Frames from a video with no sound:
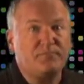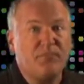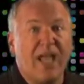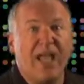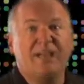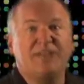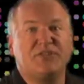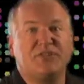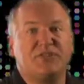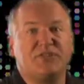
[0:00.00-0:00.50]

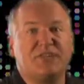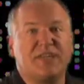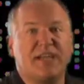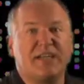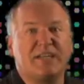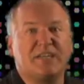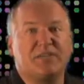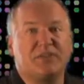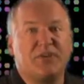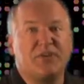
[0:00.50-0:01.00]
Add 2
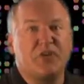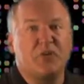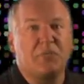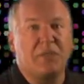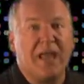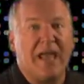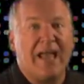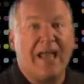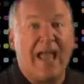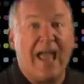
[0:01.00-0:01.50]
seconds of video
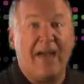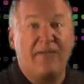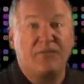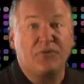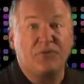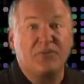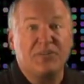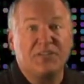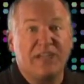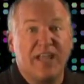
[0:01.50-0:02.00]
black
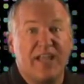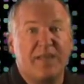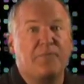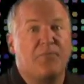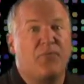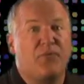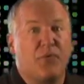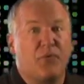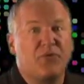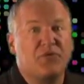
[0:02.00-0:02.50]
after the slate
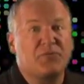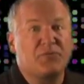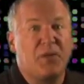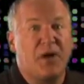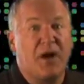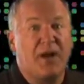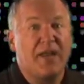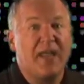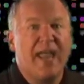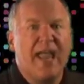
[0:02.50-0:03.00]
before the
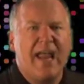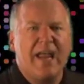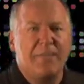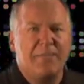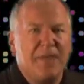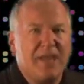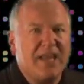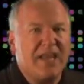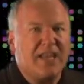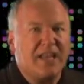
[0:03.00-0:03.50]
spot and
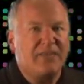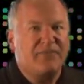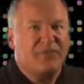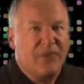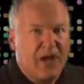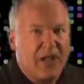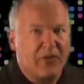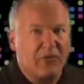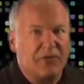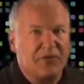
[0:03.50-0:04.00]
immediately
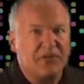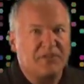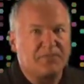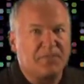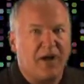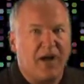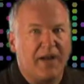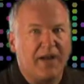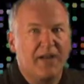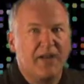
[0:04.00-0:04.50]
following the
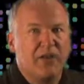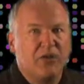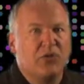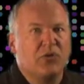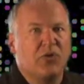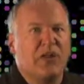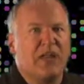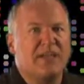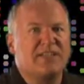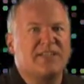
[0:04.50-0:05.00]
spot.
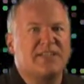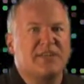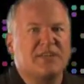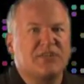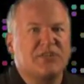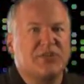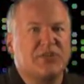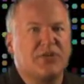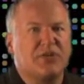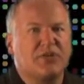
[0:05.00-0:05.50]
Utilizing a
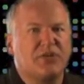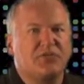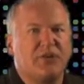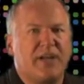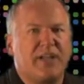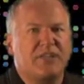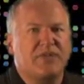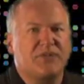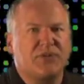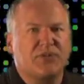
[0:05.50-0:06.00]
secure
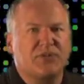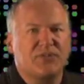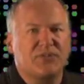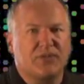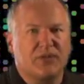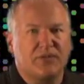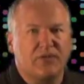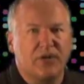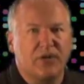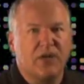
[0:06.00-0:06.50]
transfer
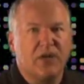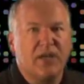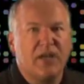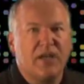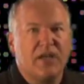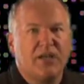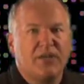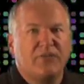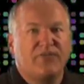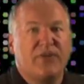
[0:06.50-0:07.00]
server,
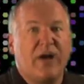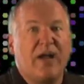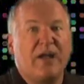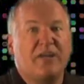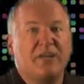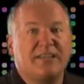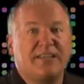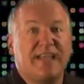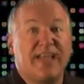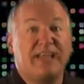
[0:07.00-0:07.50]

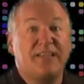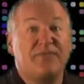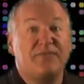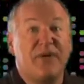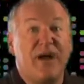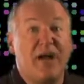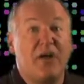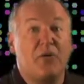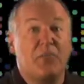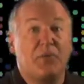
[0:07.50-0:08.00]
take the
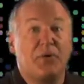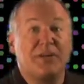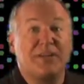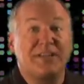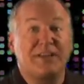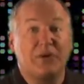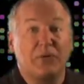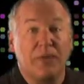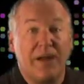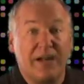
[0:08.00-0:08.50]
file and put it
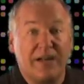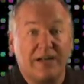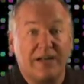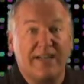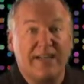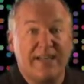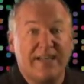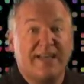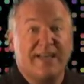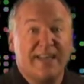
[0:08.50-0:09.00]

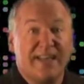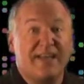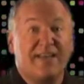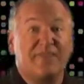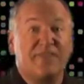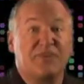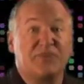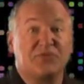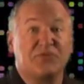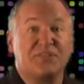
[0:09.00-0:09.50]
directly into the
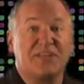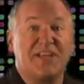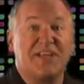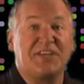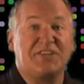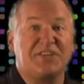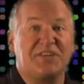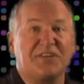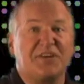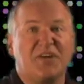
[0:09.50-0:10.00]
individual
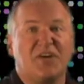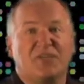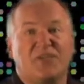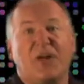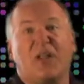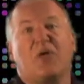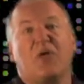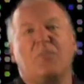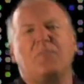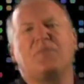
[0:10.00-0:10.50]
station.
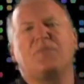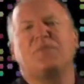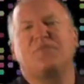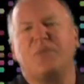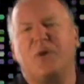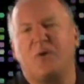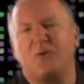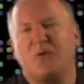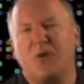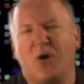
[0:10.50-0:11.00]
Follow up with a
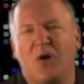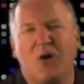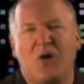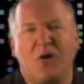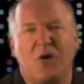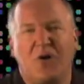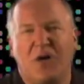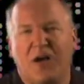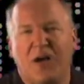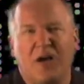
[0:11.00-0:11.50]
phone
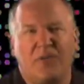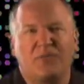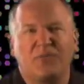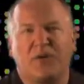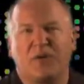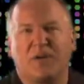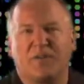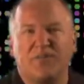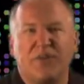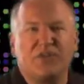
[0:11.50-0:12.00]
call for
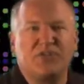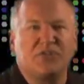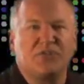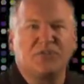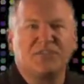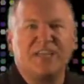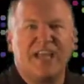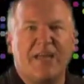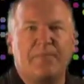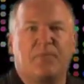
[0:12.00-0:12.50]
a conventional
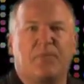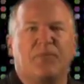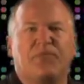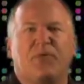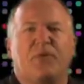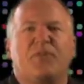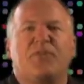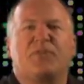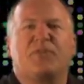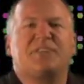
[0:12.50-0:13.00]
tape,
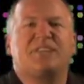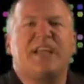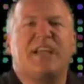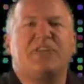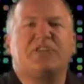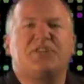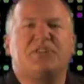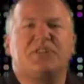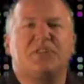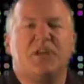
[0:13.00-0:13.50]
refer to the
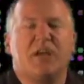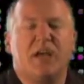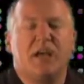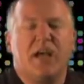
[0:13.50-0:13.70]
station.